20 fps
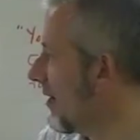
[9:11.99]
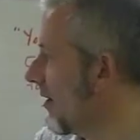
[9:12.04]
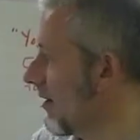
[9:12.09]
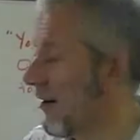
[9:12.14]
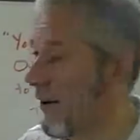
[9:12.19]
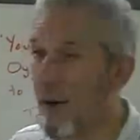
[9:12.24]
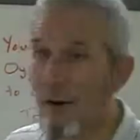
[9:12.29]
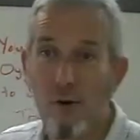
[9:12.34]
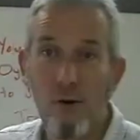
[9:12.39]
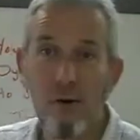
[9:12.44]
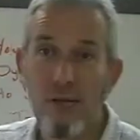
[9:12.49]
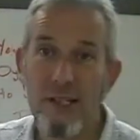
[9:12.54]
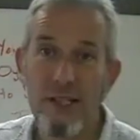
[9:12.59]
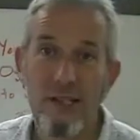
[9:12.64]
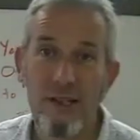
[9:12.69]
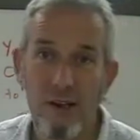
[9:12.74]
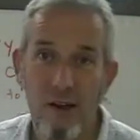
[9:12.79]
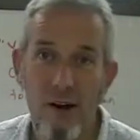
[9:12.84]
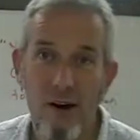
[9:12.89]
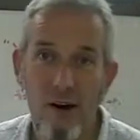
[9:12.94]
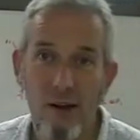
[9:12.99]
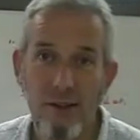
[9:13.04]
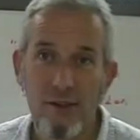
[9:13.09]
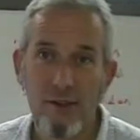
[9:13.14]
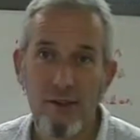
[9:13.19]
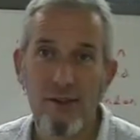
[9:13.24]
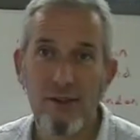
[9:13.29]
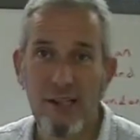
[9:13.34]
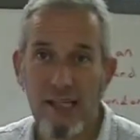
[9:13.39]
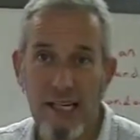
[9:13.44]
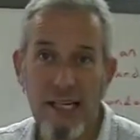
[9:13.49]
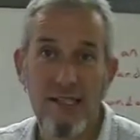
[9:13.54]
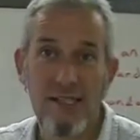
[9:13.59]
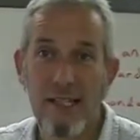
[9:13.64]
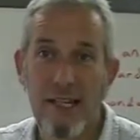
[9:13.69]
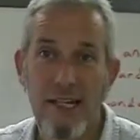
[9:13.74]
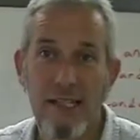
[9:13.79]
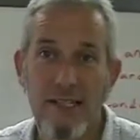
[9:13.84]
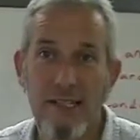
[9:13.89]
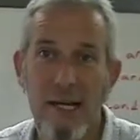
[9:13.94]
Uh, Oyster cards is an
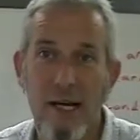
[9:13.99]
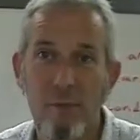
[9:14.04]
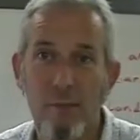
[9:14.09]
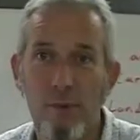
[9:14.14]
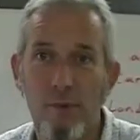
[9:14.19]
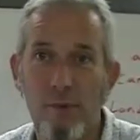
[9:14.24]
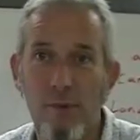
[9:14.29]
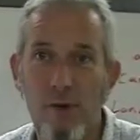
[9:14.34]
example